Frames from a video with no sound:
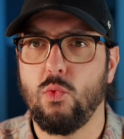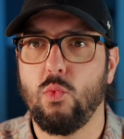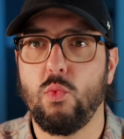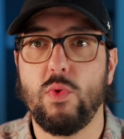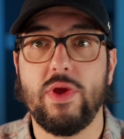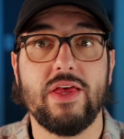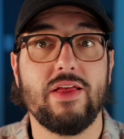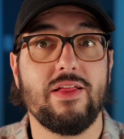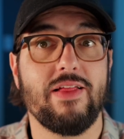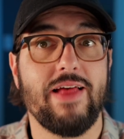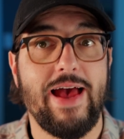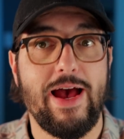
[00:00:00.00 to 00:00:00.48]

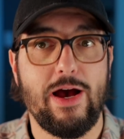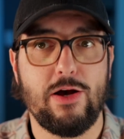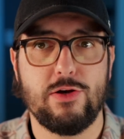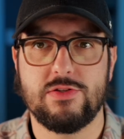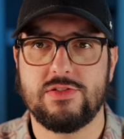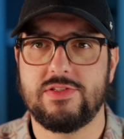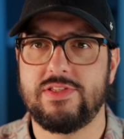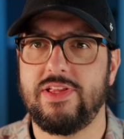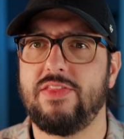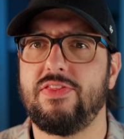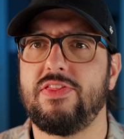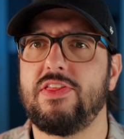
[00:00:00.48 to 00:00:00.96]

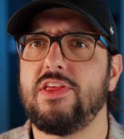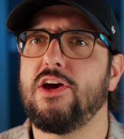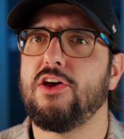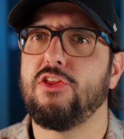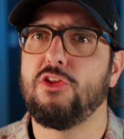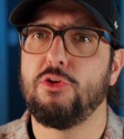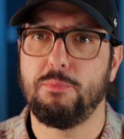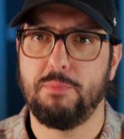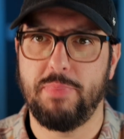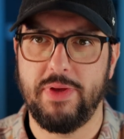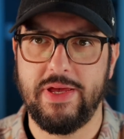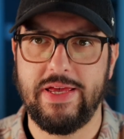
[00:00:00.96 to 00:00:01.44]
wheelhouse that the
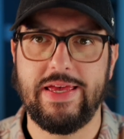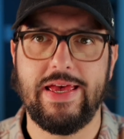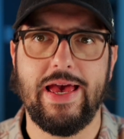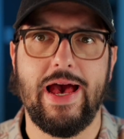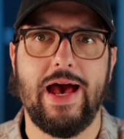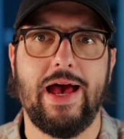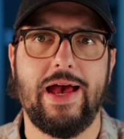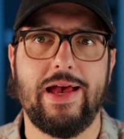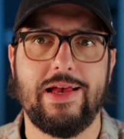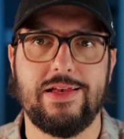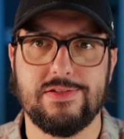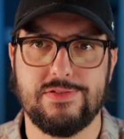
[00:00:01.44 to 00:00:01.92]
other big
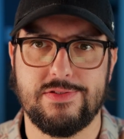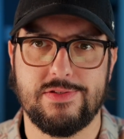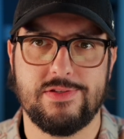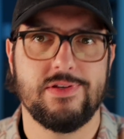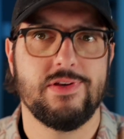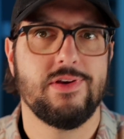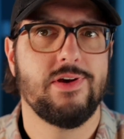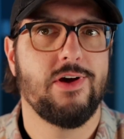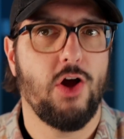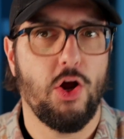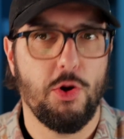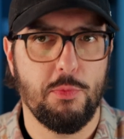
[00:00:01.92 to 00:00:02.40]
guys
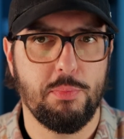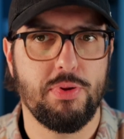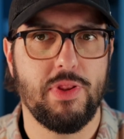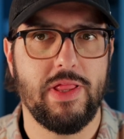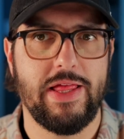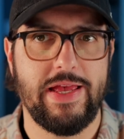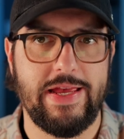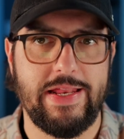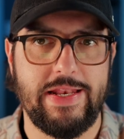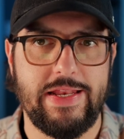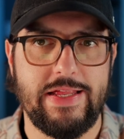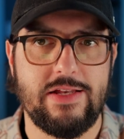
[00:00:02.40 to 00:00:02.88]
are
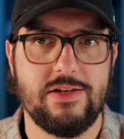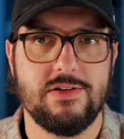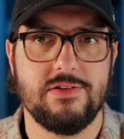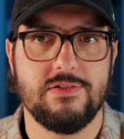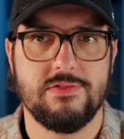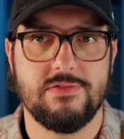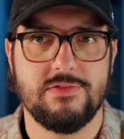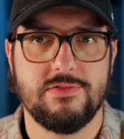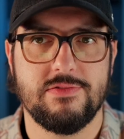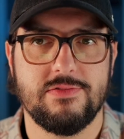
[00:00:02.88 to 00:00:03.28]
playing in.